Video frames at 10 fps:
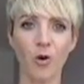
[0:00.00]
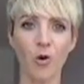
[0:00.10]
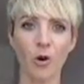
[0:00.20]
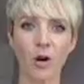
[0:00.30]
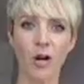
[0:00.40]

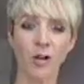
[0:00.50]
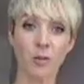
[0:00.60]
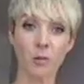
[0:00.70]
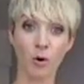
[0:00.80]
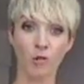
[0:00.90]
or the
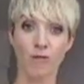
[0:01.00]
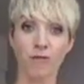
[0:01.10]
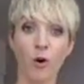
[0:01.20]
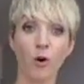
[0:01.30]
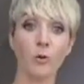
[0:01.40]
more
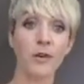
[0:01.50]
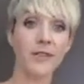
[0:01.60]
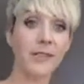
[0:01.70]
forward